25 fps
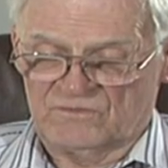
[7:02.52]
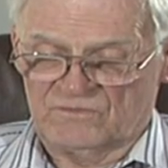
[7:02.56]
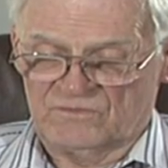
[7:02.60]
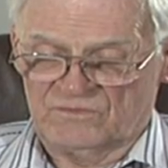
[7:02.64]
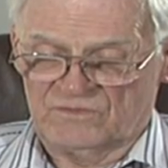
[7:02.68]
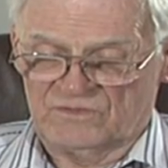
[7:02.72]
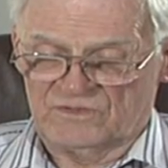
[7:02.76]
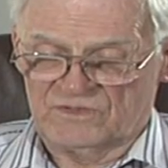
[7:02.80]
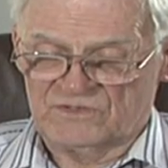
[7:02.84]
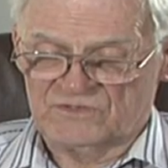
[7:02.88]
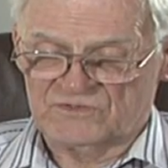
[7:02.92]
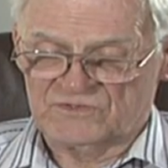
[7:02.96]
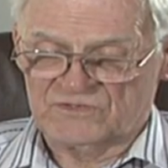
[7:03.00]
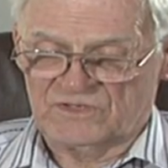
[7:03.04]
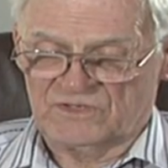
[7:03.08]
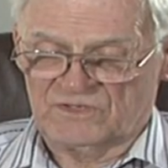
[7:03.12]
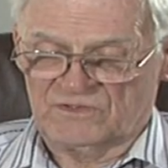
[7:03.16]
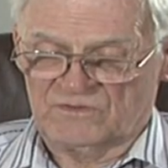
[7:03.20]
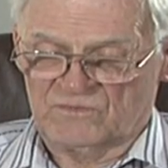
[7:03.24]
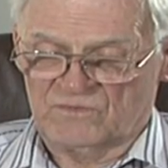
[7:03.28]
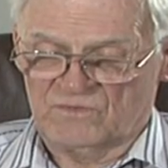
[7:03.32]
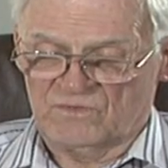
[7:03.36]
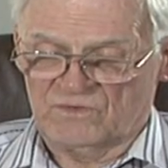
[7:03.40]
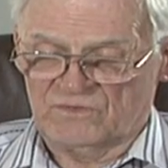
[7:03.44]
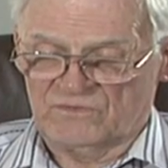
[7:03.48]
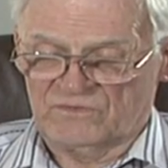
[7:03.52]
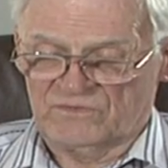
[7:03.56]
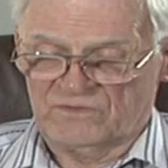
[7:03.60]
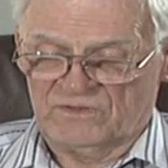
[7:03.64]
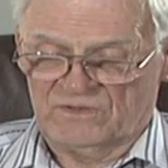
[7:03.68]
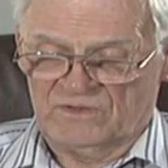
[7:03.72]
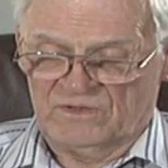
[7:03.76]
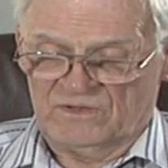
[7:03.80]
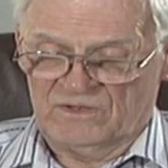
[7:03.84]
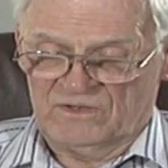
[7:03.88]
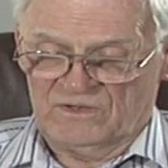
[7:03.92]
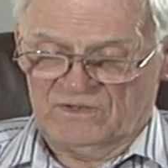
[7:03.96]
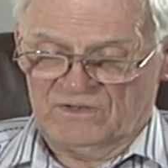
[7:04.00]
he said, quote,
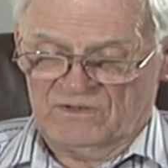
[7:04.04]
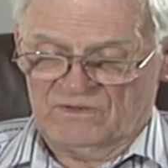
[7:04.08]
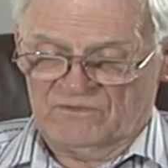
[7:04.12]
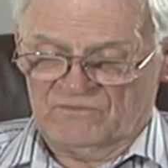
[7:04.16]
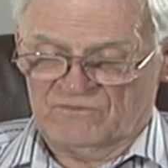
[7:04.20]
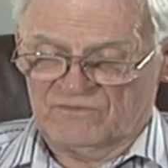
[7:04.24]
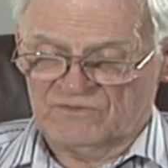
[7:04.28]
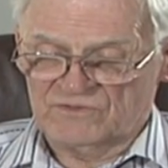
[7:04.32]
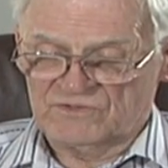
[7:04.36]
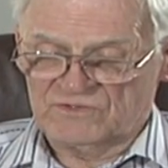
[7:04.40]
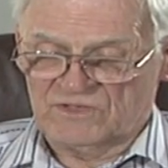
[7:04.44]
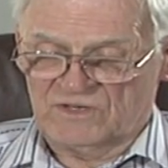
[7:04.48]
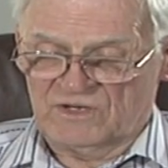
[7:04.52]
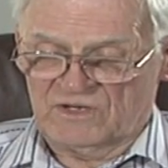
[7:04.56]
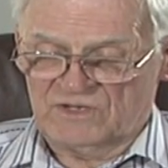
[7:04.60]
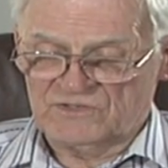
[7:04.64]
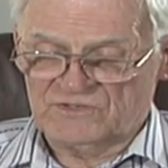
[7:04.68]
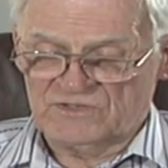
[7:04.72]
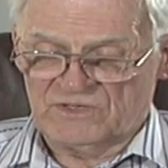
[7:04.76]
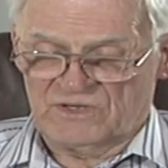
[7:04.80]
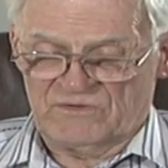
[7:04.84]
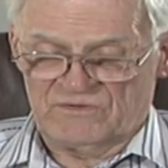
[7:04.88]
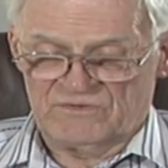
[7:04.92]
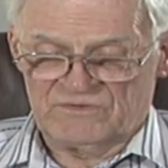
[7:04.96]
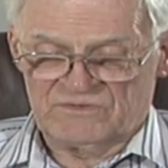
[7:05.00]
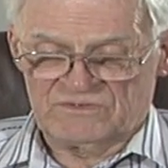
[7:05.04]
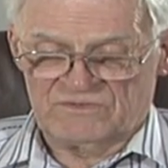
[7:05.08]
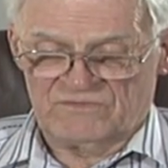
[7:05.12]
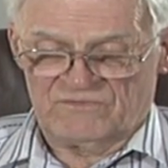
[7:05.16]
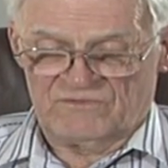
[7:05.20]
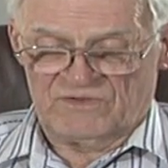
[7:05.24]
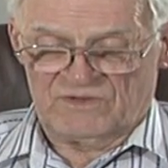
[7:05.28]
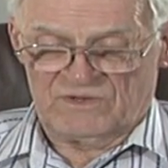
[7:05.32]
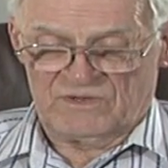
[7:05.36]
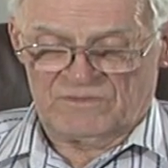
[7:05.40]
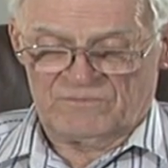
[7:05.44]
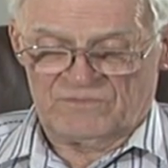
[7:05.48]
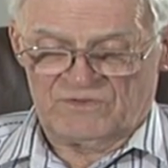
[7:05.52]
"For Scotch-Irish
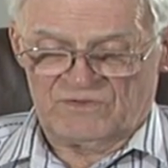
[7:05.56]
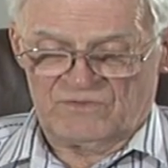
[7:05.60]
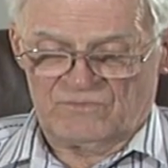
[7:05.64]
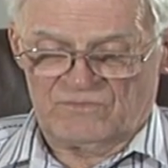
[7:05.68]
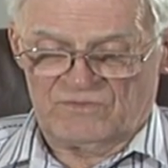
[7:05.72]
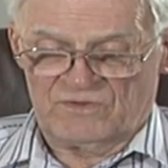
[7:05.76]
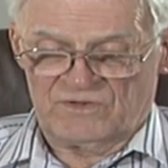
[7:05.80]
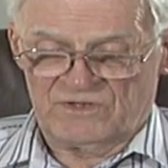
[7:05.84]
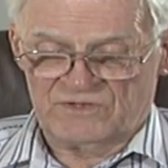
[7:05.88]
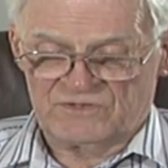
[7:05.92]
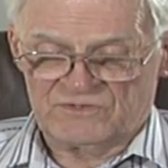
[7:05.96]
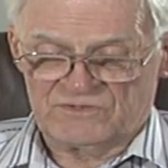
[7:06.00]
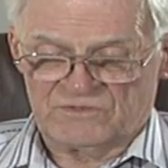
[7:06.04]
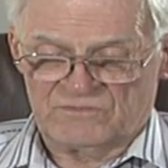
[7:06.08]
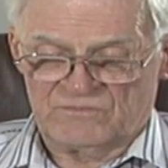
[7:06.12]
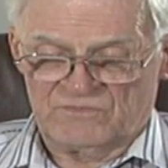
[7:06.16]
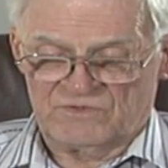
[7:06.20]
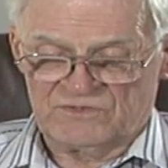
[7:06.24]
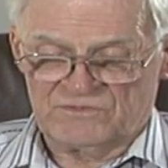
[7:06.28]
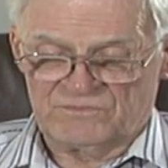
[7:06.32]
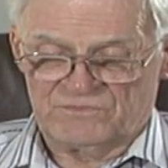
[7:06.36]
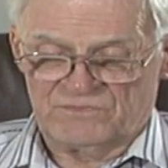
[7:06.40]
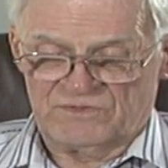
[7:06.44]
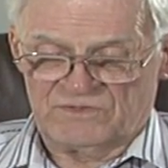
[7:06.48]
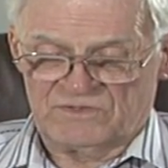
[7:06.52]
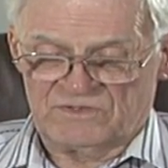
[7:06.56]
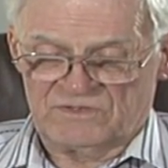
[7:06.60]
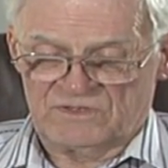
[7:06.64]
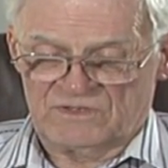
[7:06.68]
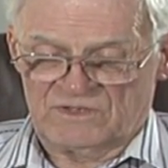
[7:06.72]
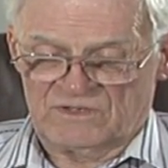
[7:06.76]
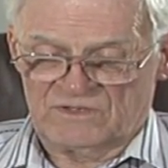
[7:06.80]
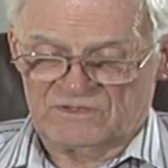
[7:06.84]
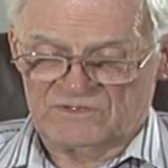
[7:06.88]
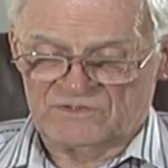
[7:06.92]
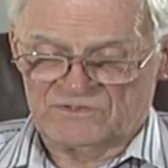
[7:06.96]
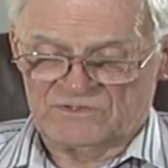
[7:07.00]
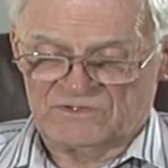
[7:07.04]
development, religion must be
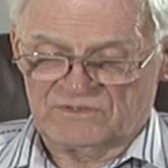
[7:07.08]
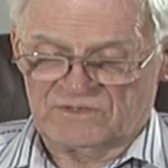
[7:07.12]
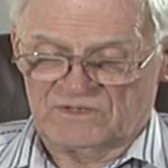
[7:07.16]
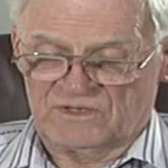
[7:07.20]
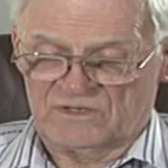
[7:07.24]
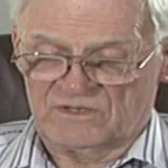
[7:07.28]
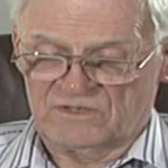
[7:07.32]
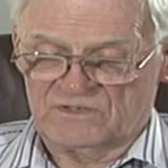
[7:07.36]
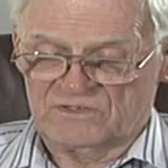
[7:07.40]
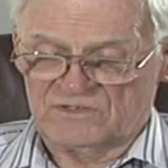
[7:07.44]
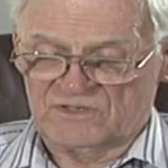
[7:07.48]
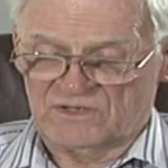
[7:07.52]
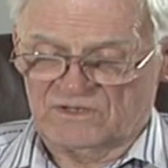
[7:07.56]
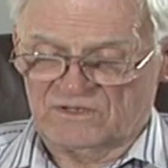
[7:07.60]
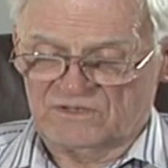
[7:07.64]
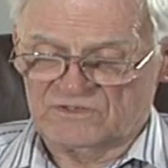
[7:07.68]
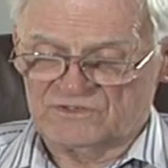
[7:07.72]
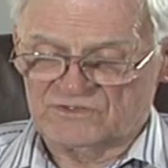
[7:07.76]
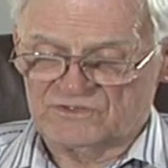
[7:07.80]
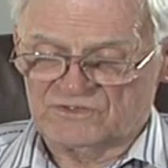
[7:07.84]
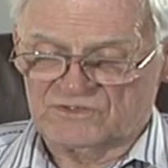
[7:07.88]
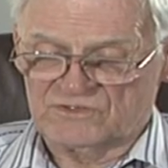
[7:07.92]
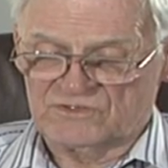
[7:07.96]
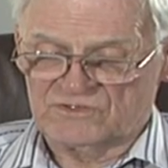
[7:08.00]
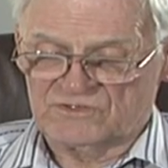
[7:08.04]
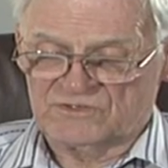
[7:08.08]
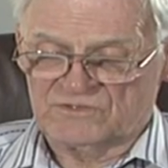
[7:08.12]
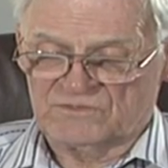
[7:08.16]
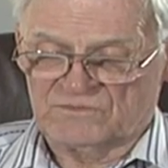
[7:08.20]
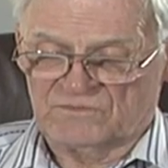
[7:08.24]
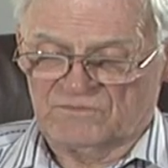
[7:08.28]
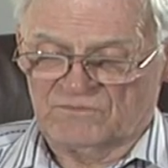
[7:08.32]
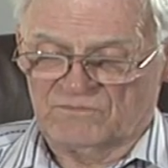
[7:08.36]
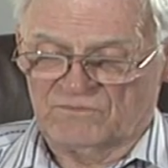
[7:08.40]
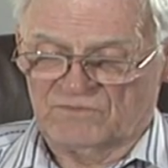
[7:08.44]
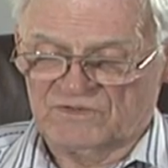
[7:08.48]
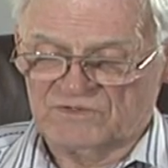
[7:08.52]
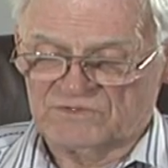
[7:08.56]
intelligent and intelligence
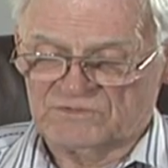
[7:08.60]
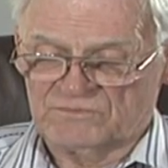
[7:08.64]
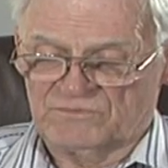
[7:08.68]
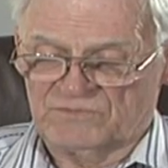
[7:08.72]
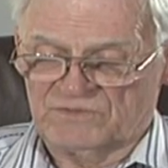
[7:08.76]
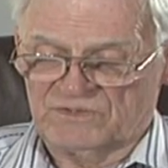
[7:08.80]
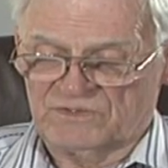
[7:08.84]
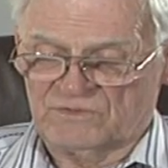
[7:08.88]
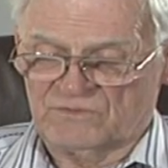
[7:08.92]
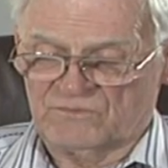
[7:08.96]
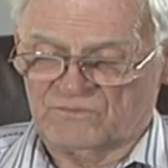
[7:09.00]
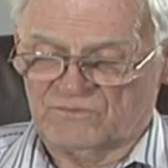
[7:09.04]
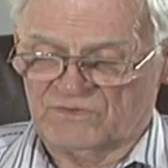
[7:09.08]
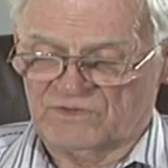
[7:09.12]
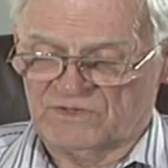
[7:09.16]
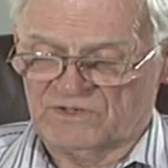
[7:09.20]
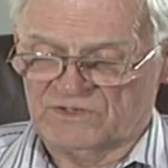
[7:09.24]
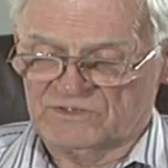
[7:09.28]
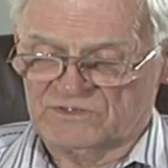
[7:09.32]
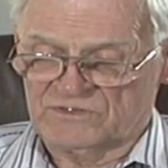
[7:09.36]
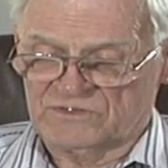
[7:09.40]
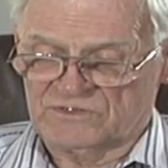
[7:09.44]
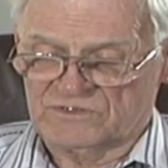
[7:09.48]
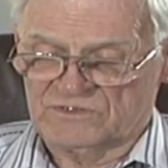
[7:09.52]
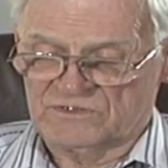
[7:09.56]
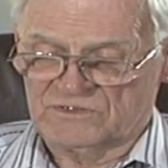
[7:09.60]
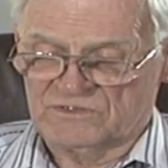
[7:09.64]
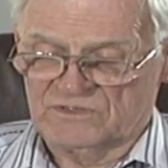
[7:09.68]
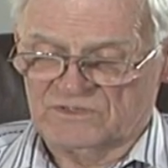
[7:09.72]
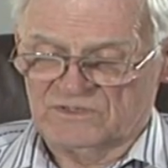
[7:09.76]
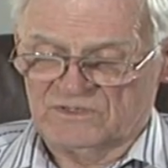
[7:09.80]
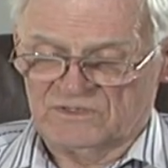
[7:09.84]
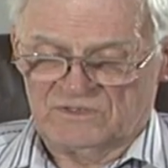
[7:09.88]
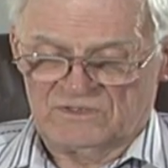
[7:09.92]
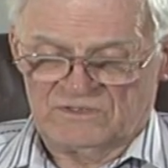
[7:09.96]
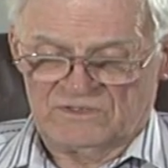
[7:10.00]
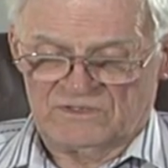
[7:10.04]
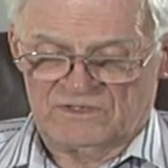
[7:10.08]
must be religious.
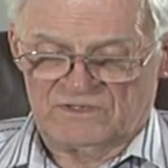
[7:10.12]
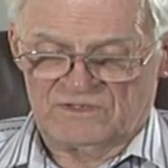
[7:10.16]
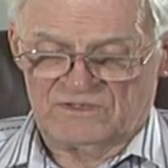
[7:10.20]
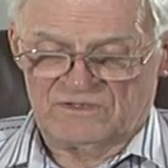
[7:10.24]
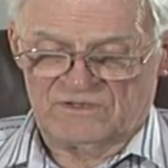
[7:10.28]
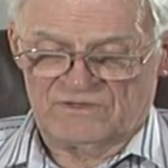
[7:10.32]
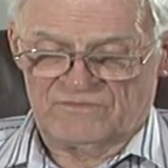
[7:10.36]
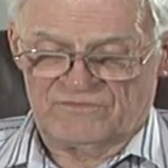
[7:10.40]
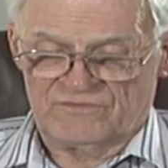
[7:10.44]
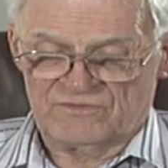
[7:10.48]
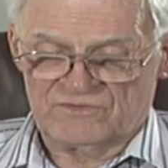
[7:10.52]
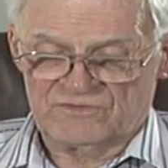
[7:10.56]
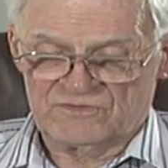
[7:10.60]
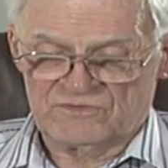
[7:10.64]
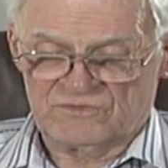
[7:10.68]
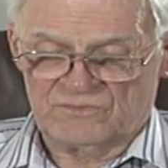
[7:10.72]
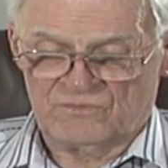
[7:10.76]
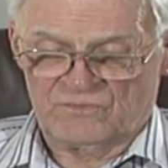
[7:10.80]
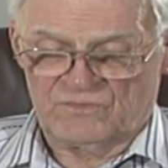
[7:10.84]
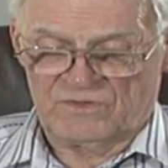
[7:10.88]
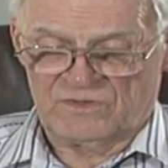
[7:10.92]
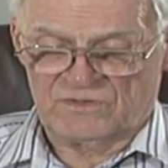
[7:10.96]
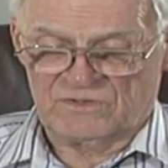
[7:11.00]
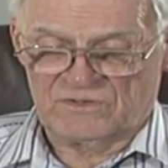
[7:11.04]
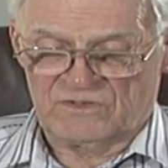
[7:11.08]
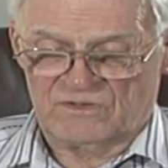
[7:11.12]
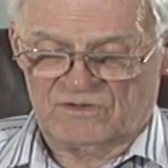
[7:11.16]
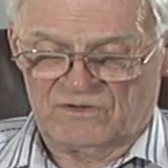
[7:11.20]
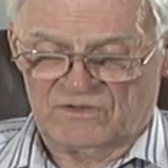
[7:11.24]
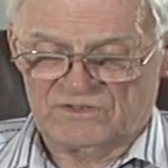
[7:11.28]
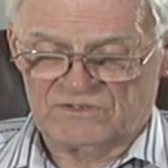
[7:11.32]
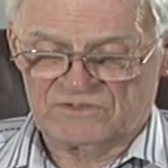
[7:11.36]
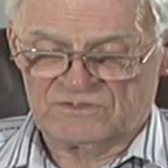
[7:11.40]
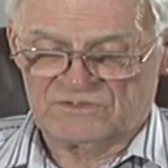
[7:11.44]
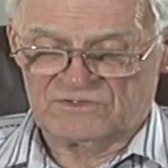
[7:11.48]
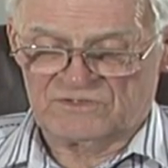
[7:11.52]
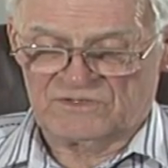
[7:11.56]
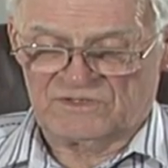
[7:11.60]
Indifference to one
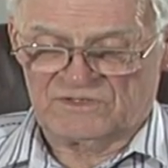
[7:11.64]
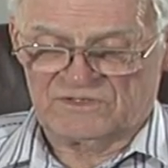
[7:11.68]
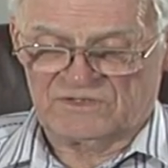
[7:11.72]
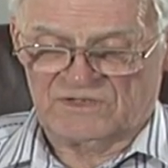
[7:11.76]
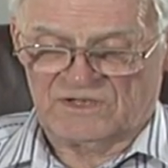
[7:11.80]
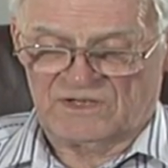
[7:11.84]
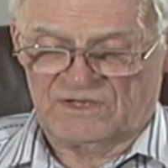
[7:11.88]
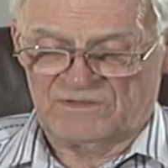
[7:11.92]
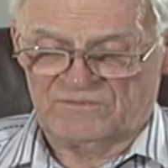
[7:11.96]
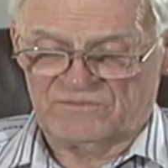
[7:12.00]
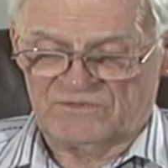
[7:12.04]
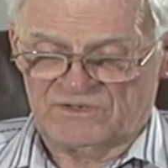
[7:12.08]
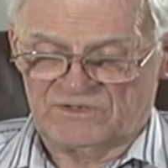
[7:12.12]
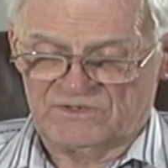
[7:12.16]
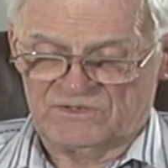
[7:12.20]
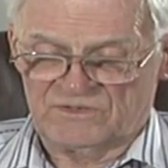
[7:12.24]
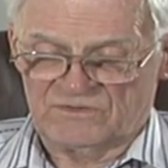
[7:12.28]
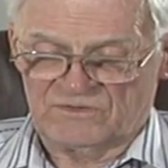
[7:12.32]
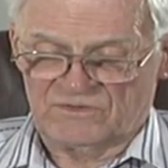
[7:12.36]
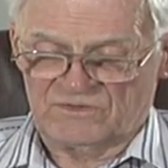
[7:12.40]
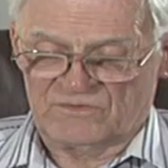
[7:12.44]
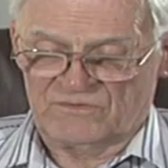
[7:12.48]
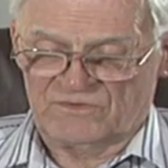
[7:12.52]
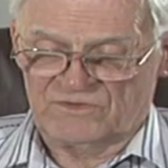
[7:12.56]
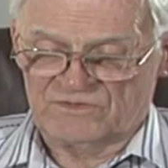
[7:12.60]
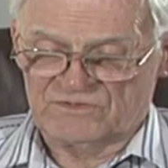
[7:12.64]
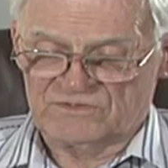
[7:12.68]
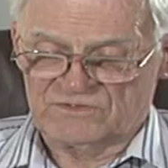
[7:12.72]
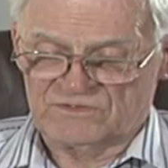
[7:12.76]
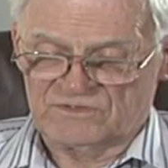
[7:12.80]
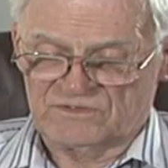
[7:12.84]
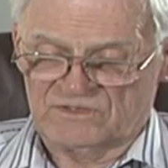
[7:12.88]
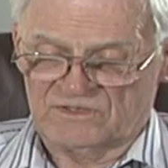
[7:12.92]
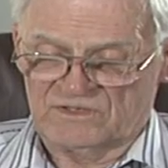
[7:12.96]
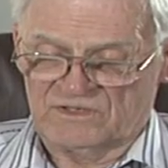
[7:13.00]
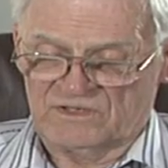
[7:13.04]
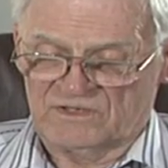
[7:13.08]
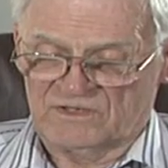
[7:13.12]
causes in time deterioration
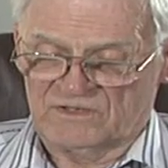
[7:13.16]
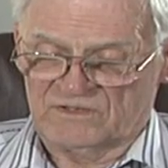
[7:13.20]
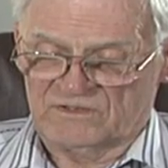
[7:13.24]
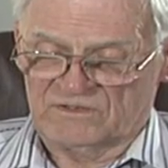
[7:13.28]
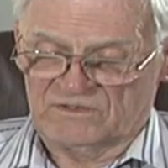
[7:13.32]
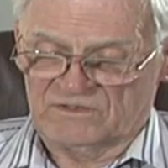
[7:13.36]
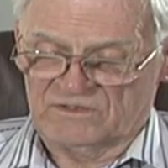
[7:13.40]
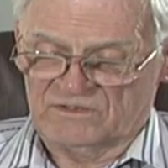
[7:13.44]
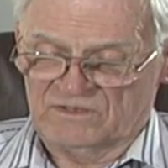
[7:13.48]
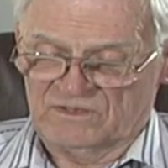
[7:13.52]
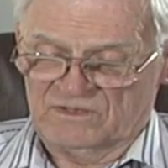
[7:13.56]
in the other.